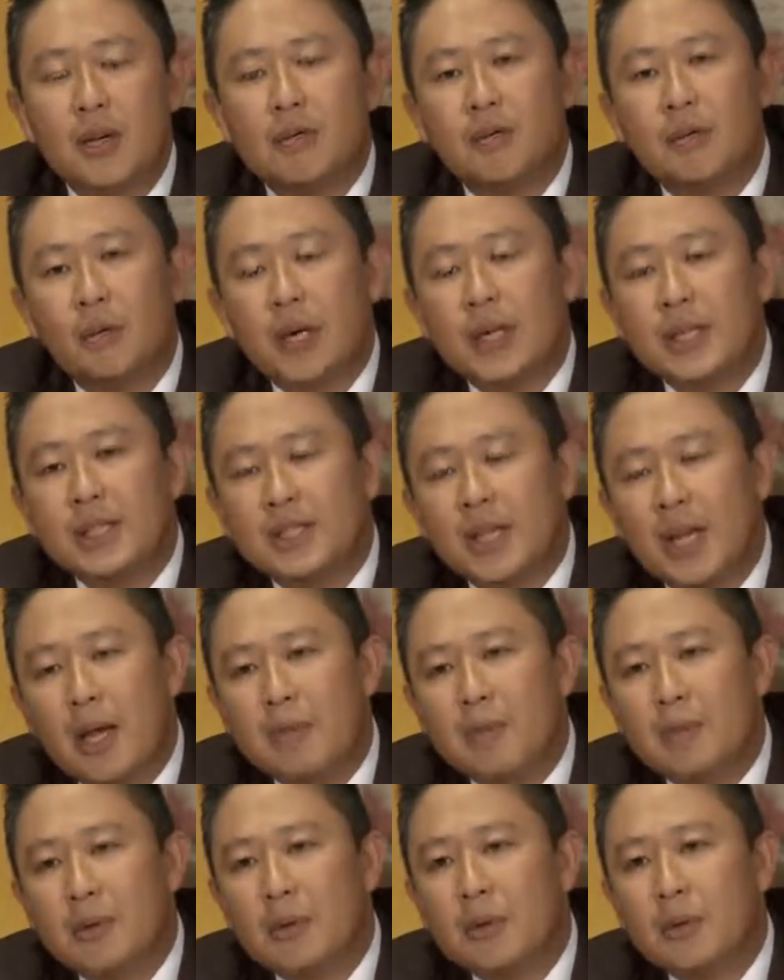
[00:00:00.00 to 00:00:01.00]
For
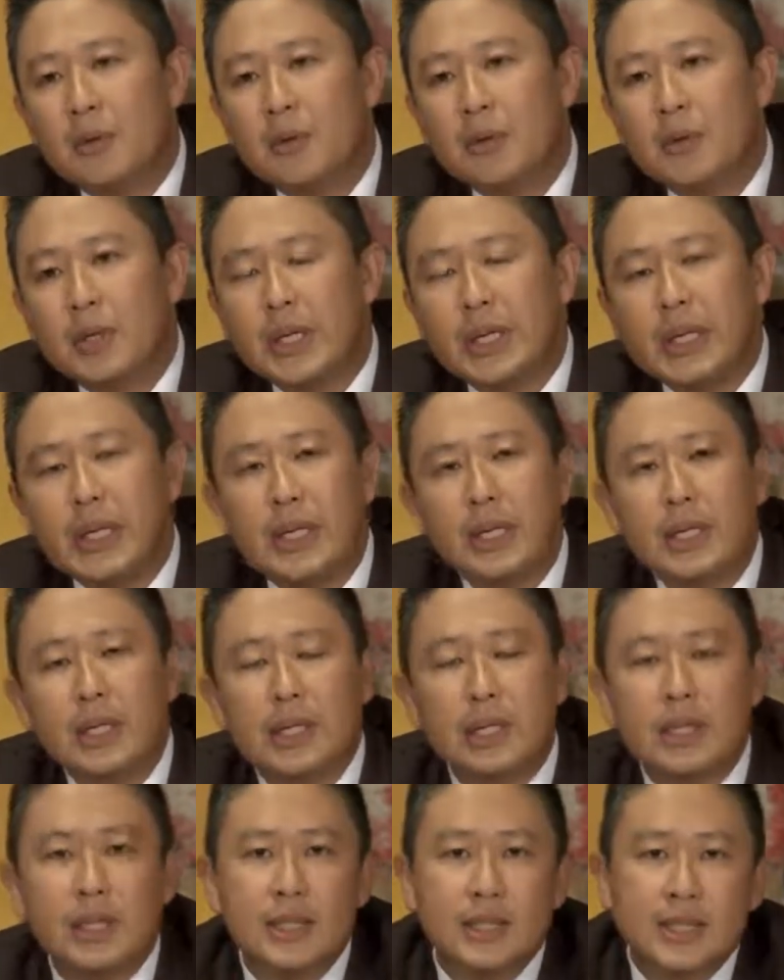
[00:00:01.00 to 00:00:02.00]
example,
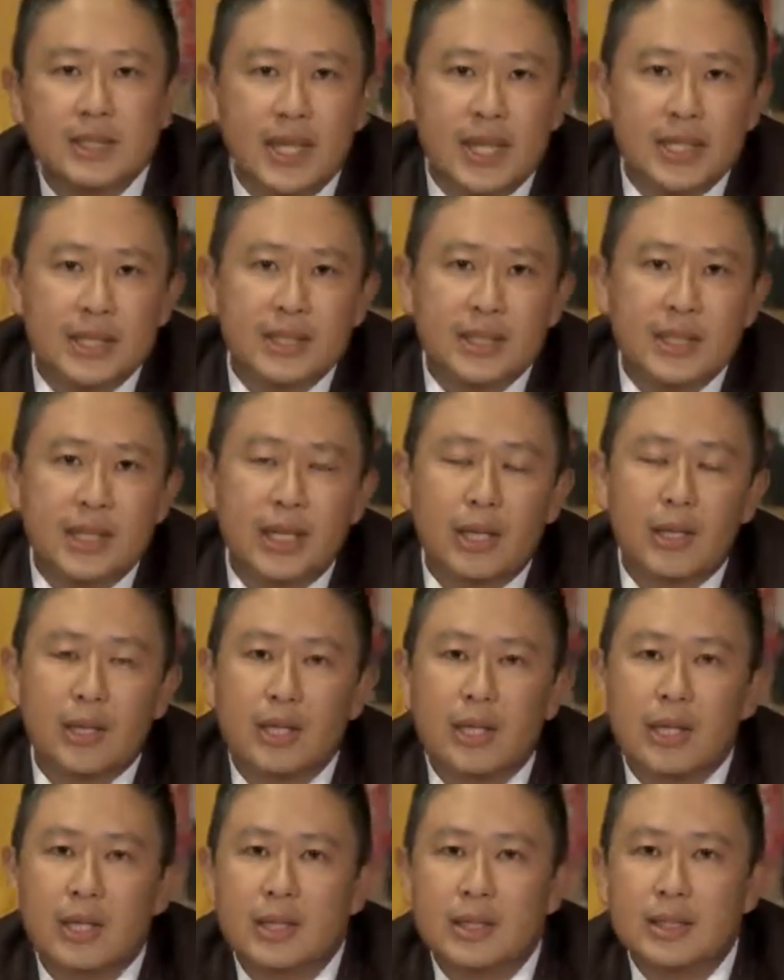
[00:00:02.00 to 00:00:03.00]
in assessing
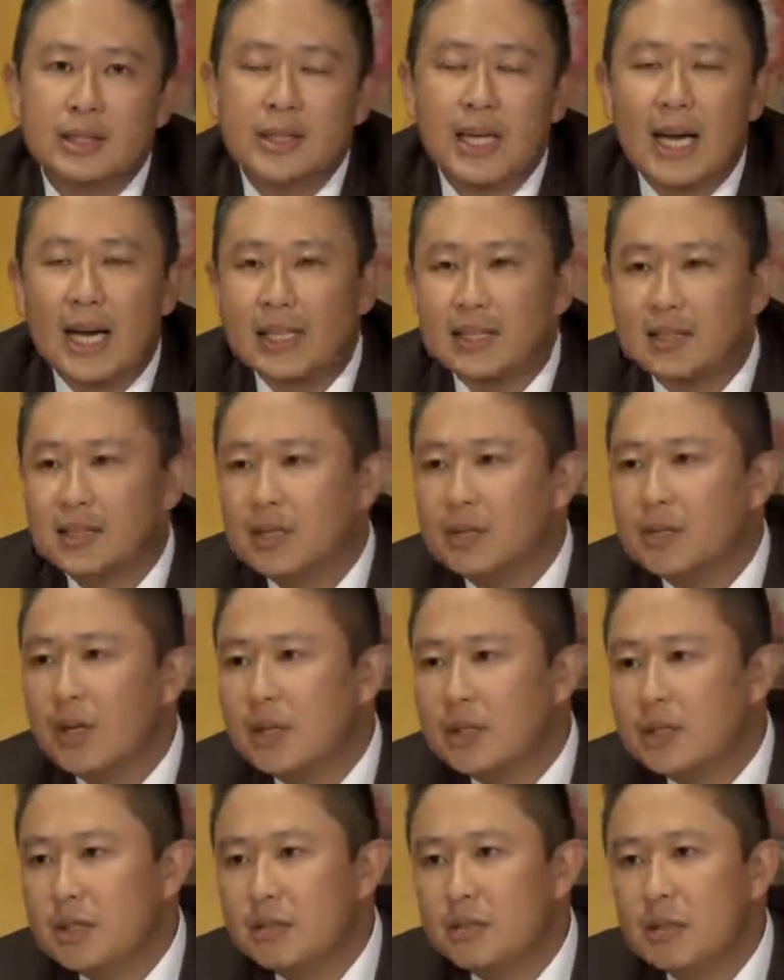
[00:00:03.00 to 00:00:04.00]
the tax
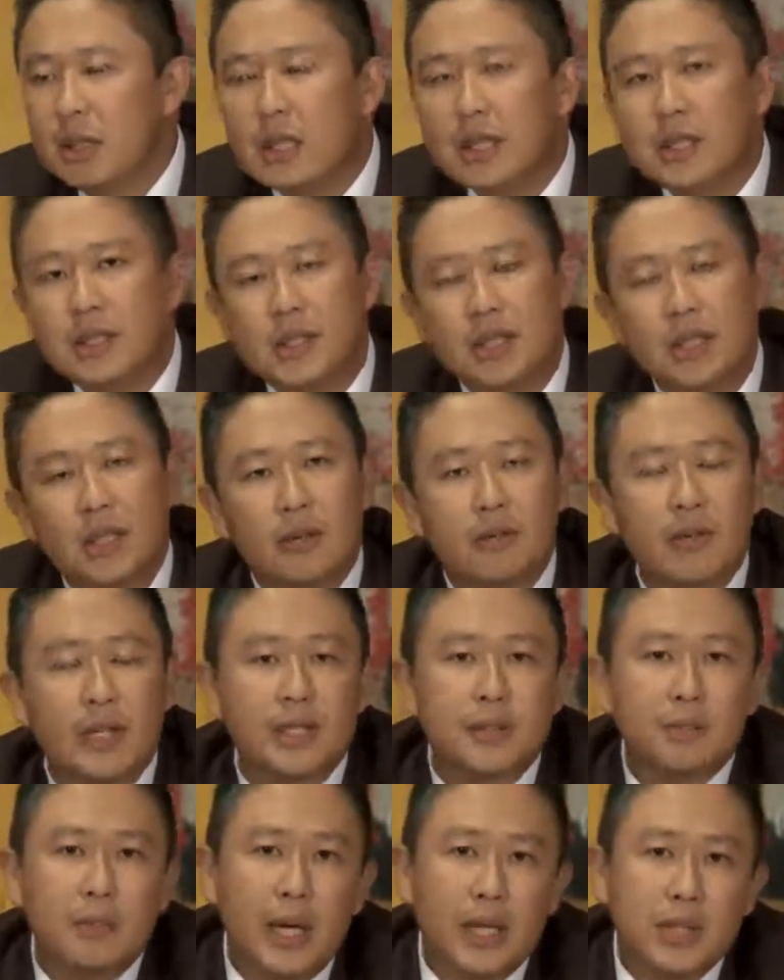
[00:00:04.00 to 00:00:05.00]
deductibility of
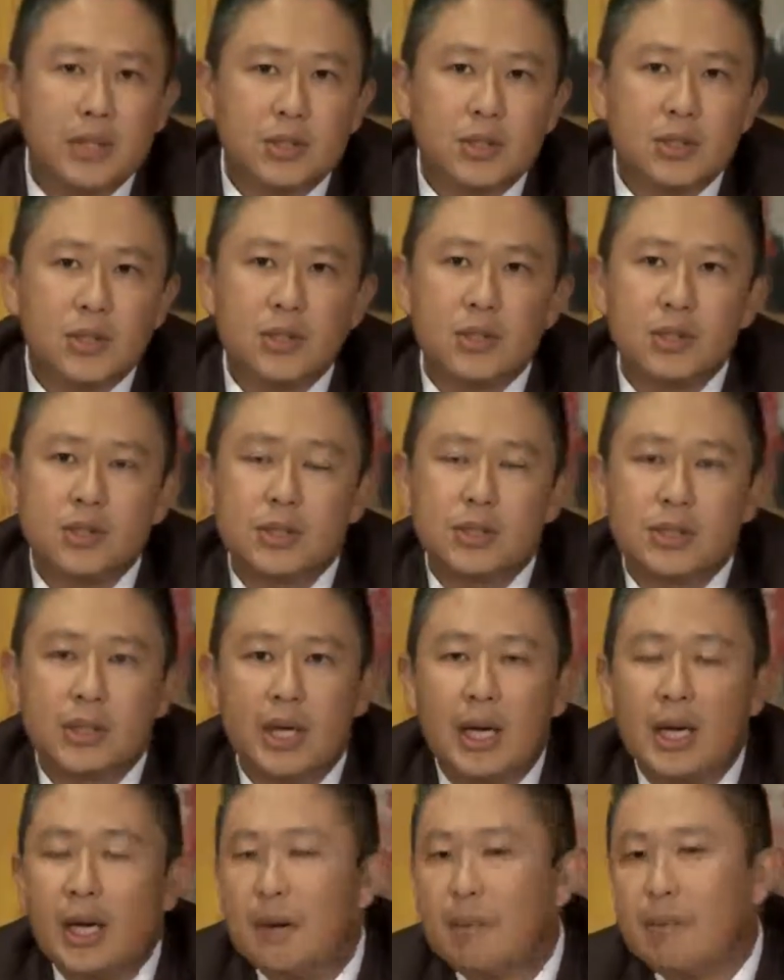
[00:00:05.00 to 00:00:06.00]
expenses,
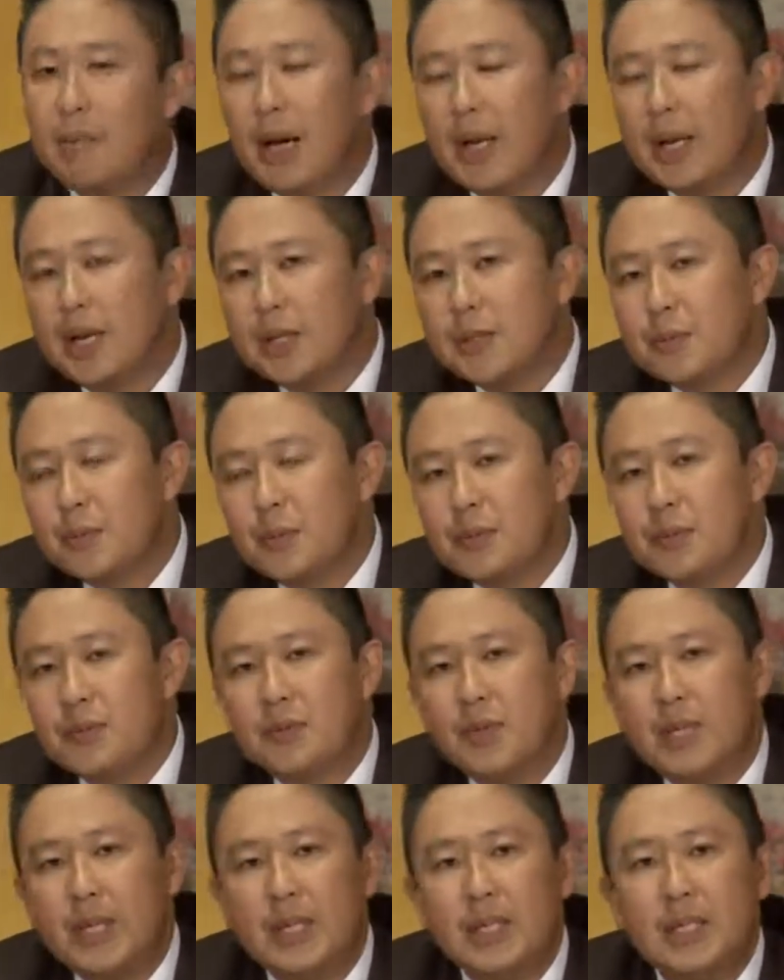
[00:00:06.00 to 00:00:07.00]
management
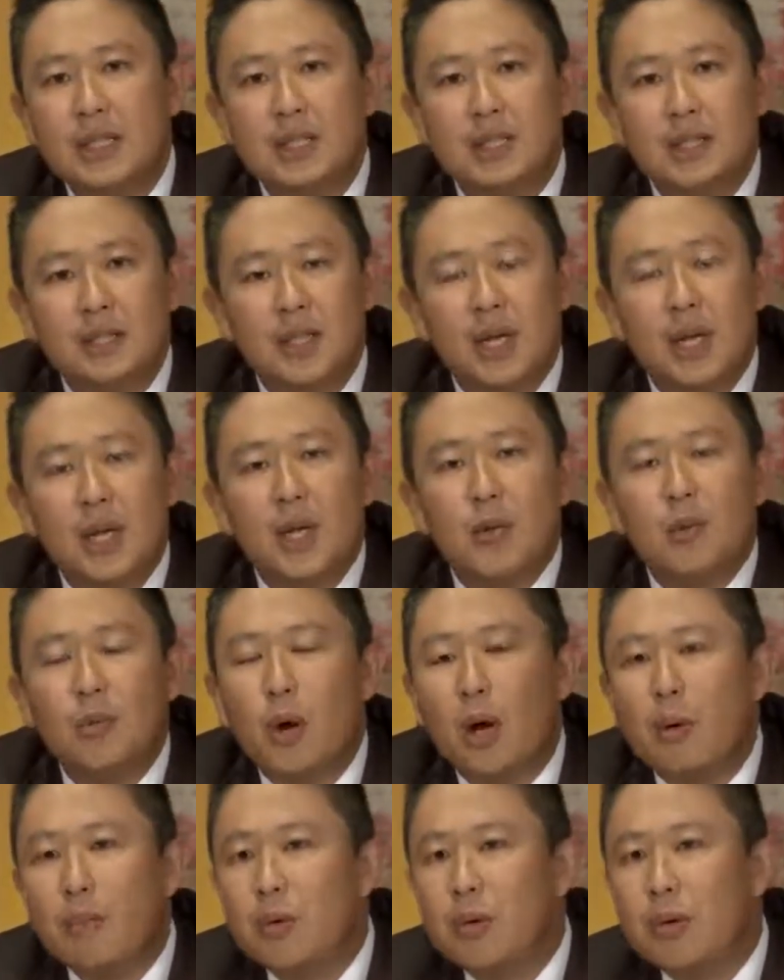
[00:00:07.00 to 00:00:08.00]
fees,
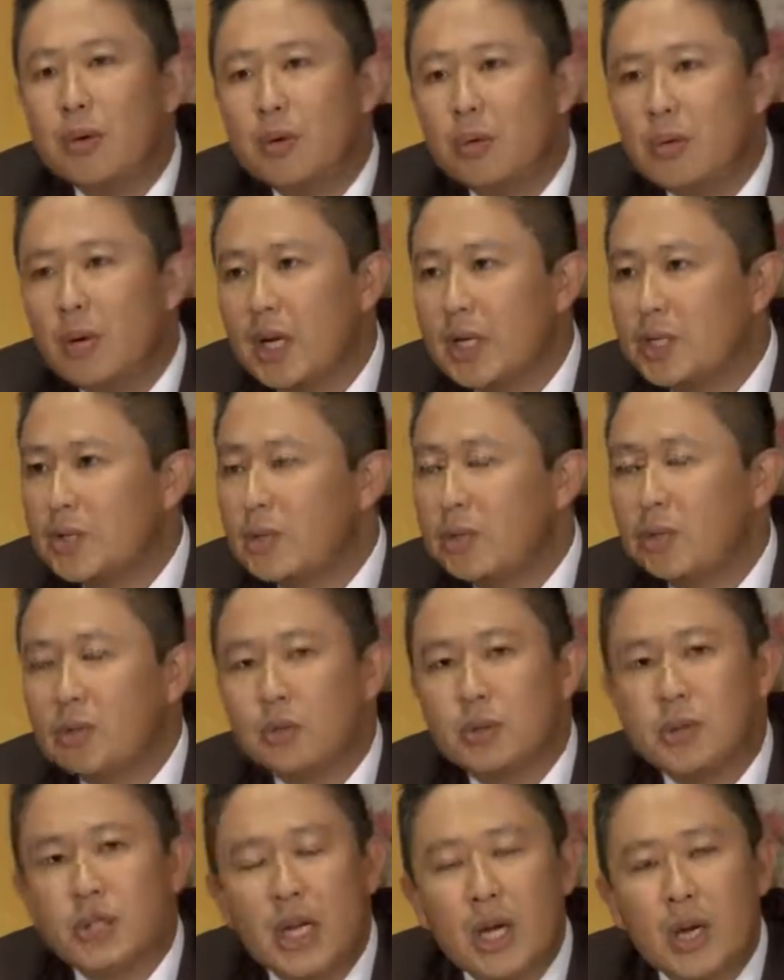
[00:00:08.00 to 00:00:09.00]
remuneration
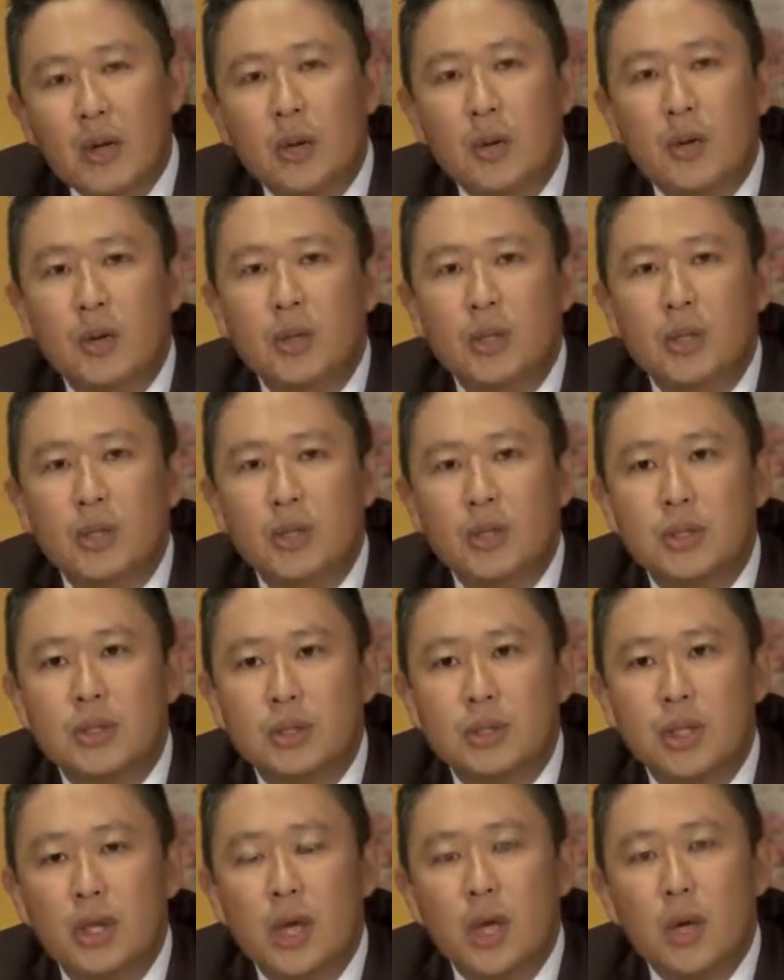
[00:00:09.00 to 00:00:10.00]
to
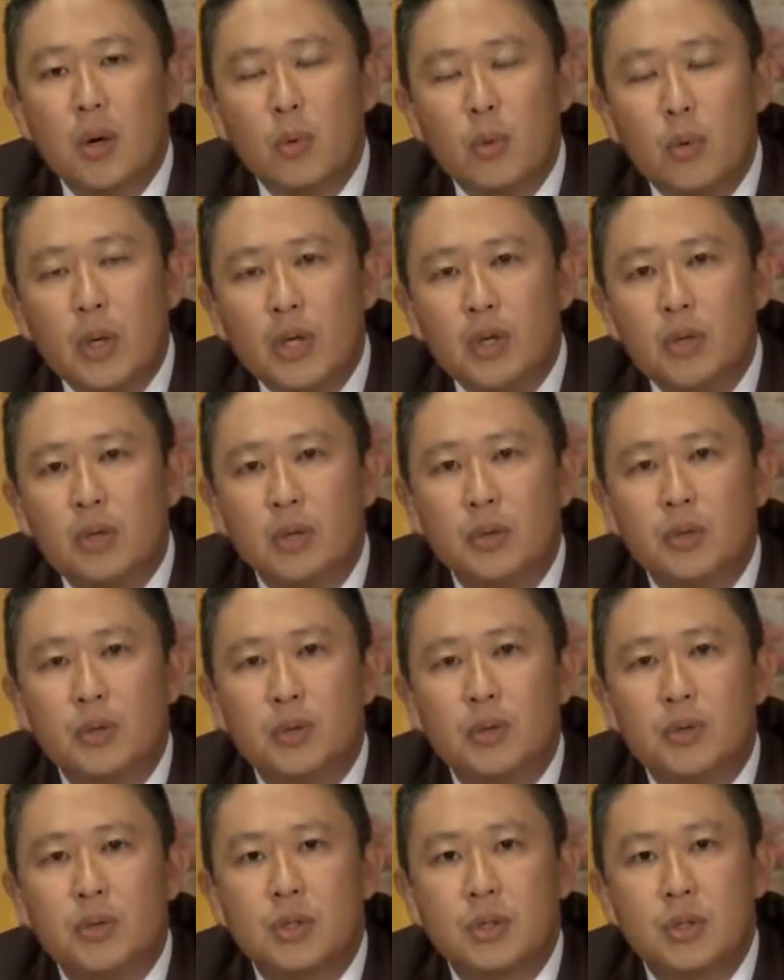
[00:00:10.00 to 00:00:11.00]
shareholders, we
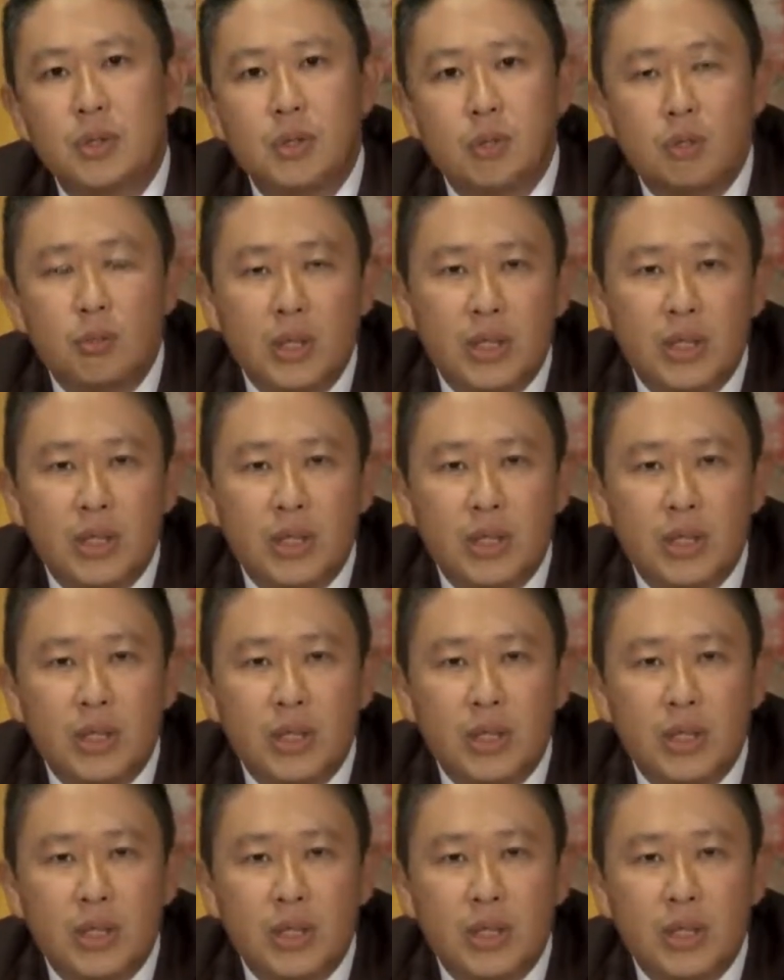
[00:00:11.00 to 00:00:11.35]
use the